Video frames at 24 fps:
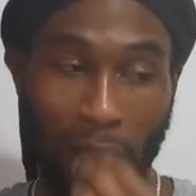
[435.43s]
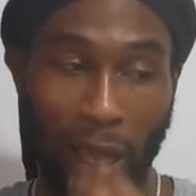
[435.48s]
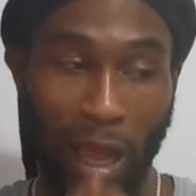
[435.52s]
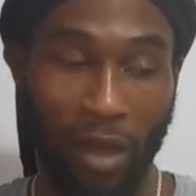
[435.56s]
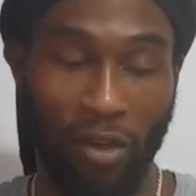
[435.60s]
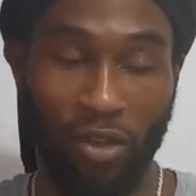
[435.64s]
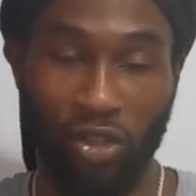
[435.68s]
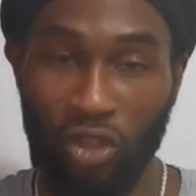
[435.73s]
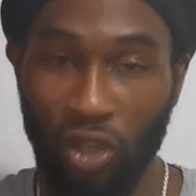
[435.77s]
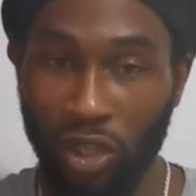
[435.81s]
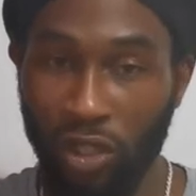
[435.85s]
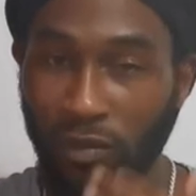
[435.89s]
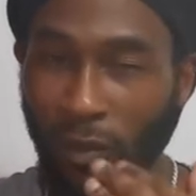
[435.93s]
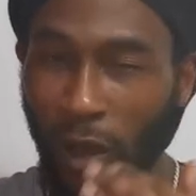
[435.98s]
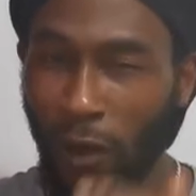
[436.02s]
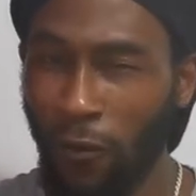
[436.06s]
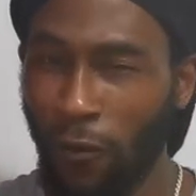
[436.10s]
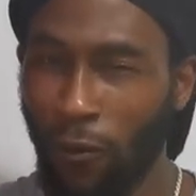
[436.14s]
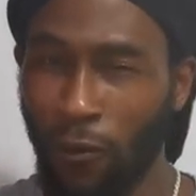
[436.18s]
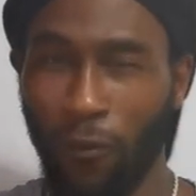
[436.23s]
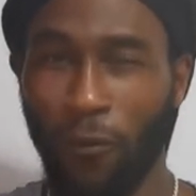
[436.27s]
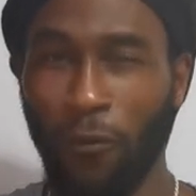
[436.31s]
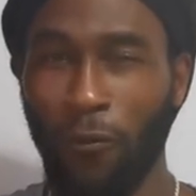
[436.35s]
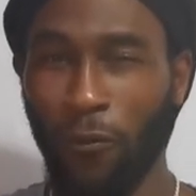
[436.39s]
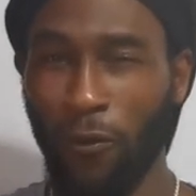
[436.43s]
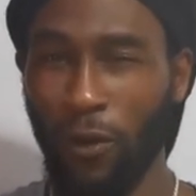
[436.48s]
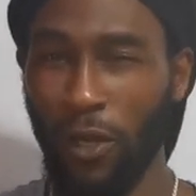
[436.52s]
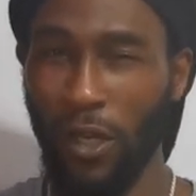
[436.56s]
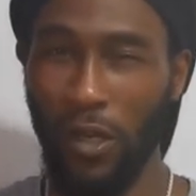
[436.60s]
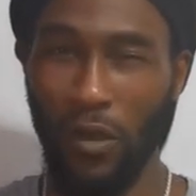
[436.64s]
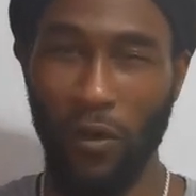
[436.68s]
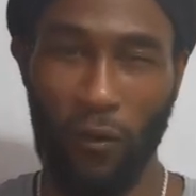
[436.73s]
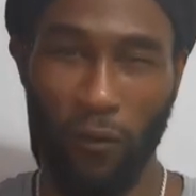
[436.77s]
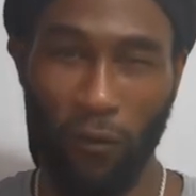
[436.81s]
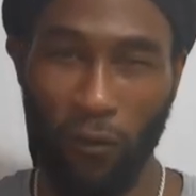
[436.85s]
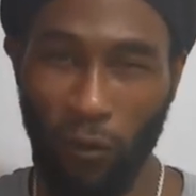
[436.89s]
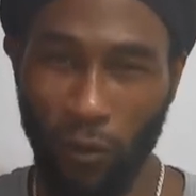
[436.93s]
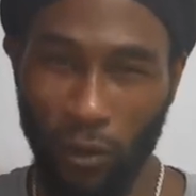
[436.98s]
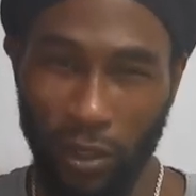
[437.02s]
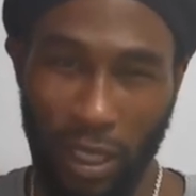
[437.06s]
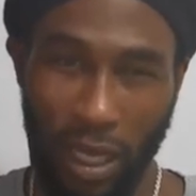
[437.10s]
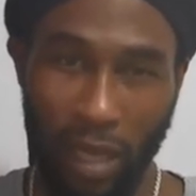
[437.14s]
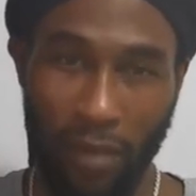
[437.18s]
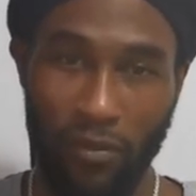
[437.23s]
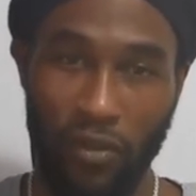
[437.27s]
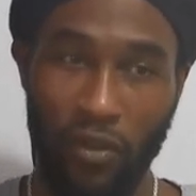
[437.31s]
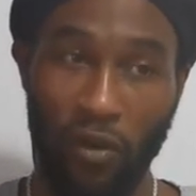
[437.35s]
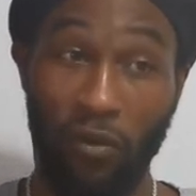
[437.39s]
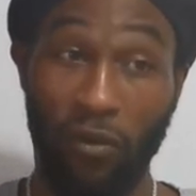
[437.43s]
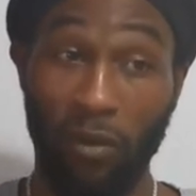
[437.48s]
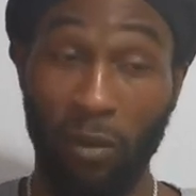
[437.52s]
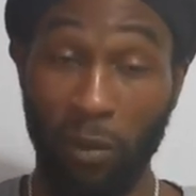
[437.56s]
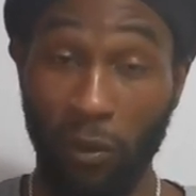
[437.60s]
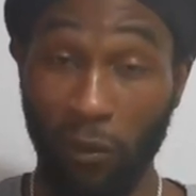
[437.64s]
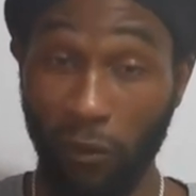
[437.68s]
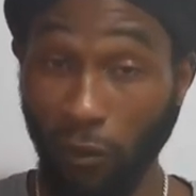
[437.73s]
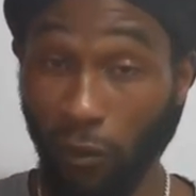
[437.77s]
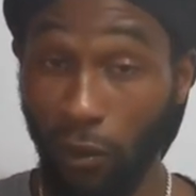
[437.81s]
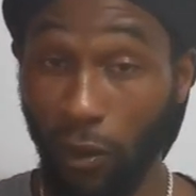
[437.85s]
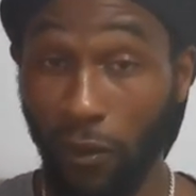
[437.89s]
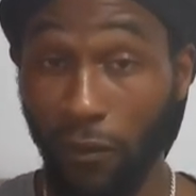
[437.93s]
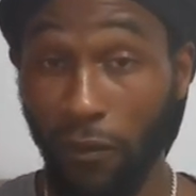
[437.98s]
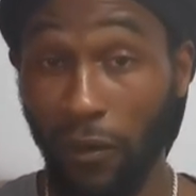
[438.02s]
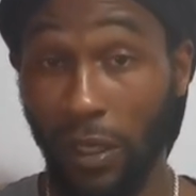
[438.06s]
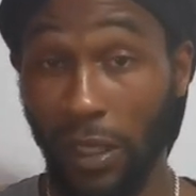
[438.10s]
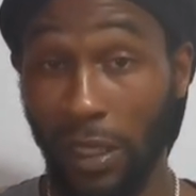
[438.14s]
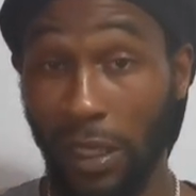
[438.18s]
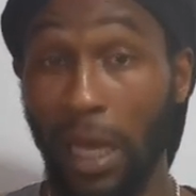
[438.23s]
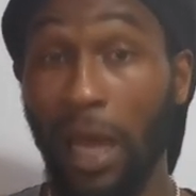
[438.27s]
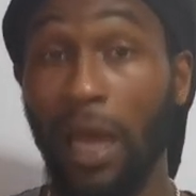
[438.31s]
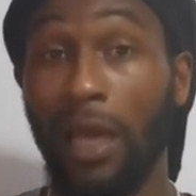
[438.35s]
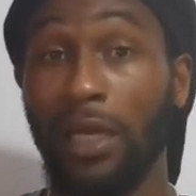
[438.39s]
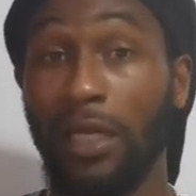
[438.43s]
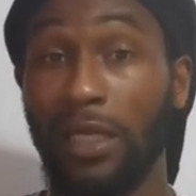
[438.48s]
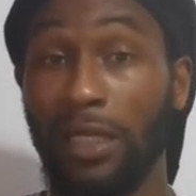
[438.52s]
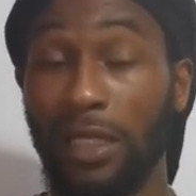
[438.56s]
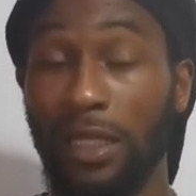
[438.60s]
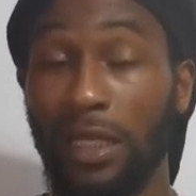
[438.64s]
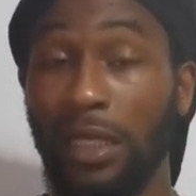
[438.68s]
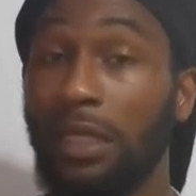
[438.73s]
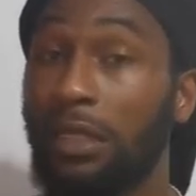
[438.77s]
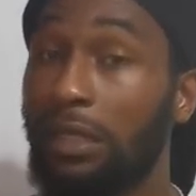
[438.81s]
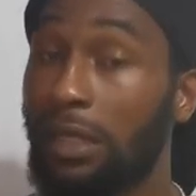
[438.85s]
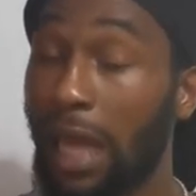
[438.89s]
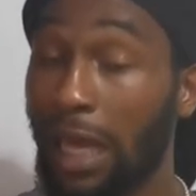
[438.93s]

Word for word: I could charge my phone three or four times over before the thing dies.